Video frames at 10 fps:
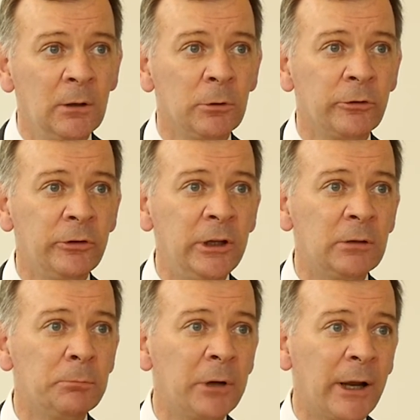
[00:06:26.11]
We're seeing
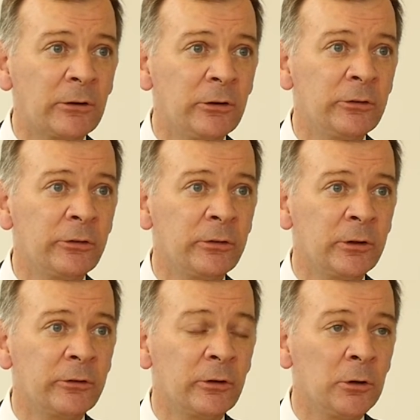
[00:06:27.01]
in practice
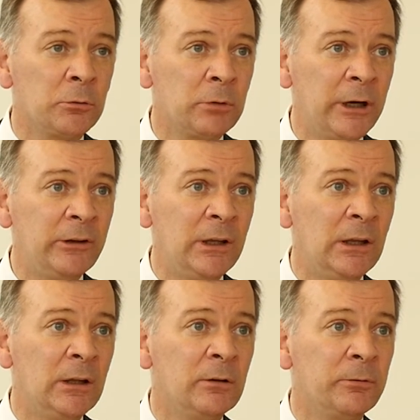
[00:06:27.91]
that already
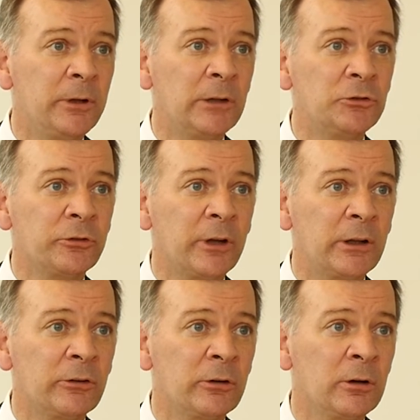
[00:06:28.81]
in the financial
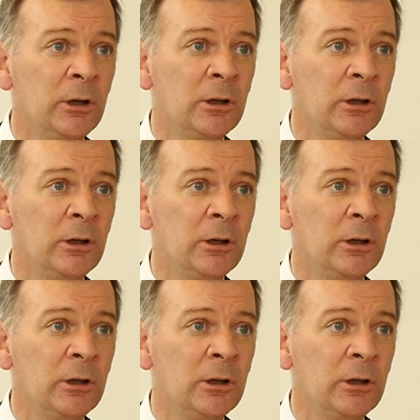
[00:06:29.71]
sector,